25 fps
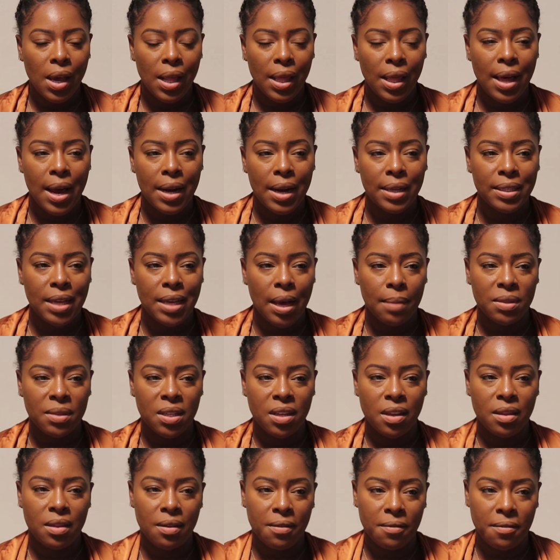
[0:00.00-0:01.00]
a lot of times
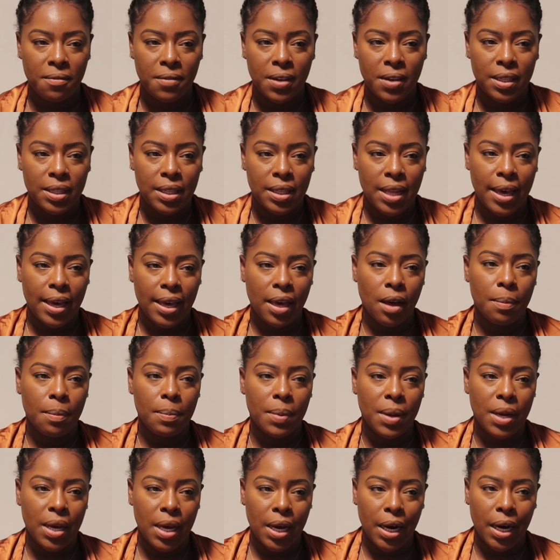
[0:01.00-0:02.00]
nothing fits like
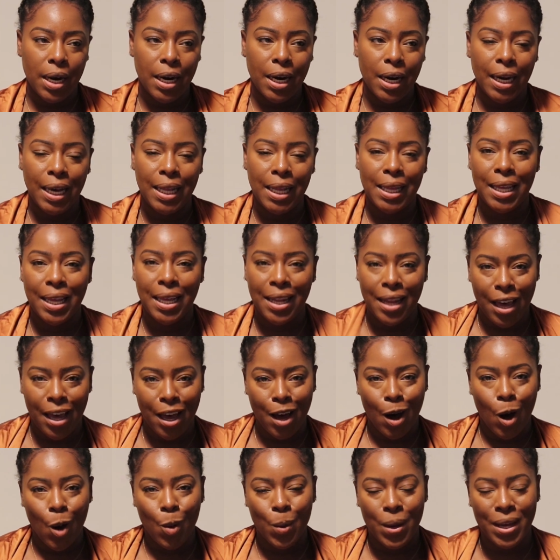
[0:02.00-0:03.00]
up in here, and then they
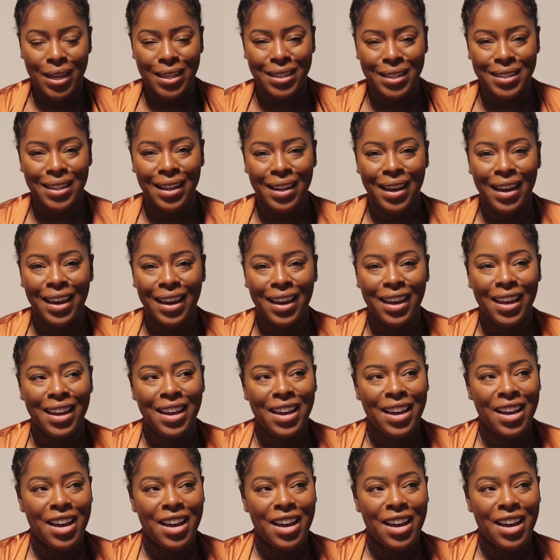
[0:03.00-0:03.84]
always like